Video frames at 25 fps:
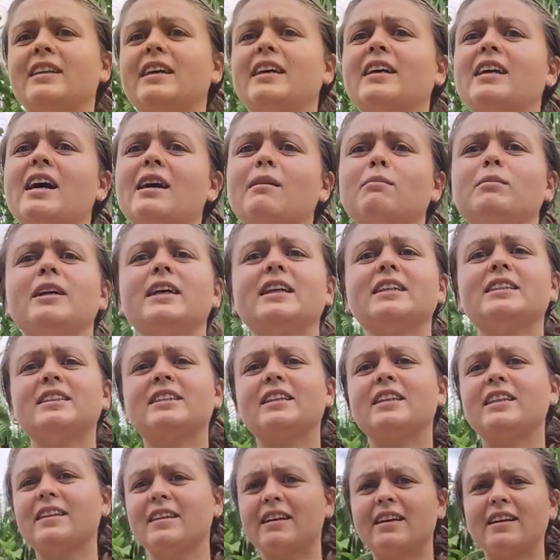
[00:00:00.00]
Like, I'm like
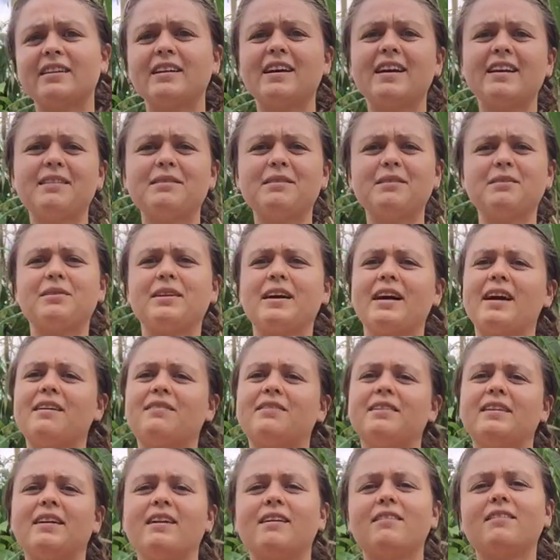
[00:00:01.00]
sitting there not even for
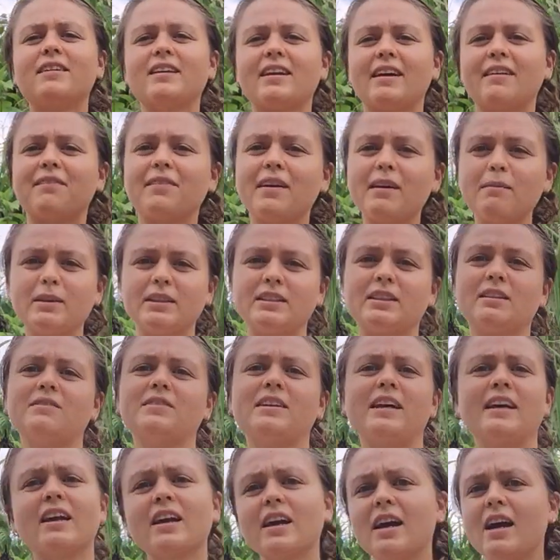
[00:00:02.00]
half an hour, and I find myself
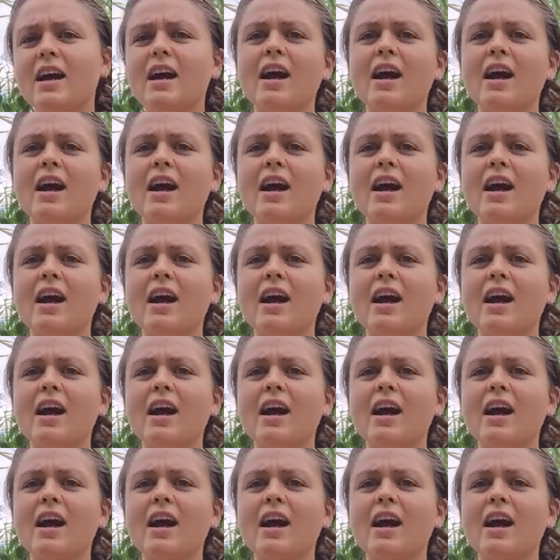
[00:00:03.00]
like,